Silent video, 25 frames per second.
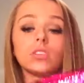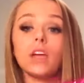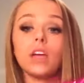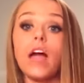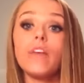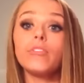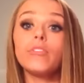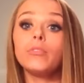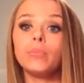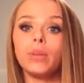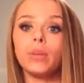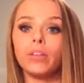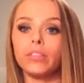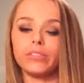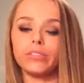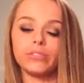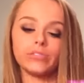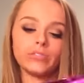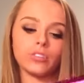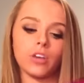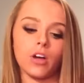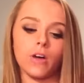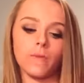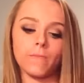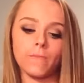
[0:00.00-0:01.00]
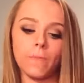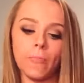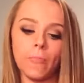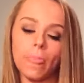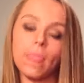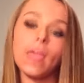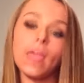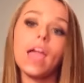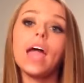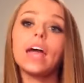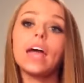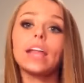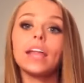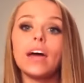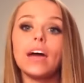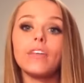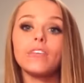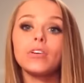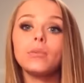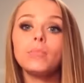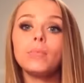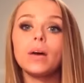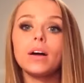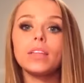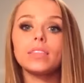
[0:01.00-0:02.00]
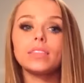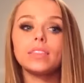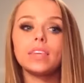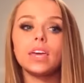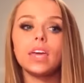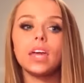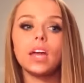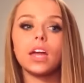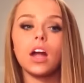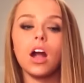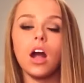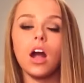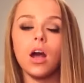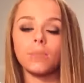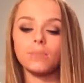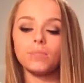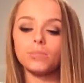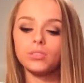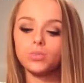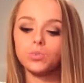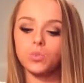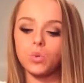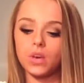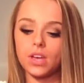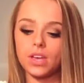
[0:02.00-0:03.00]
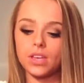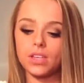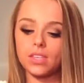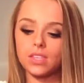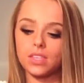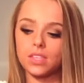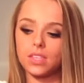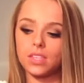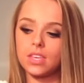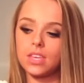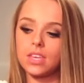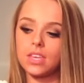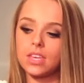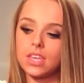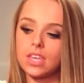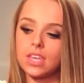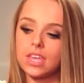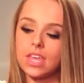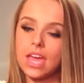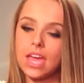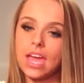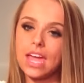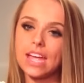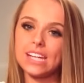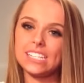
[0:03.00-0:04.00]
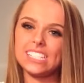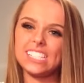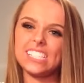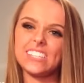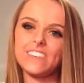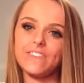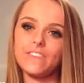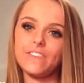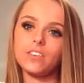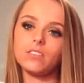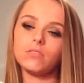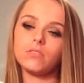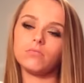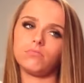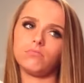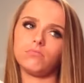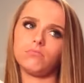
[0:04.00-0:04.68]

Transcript: every month, so. And every month it comes with a different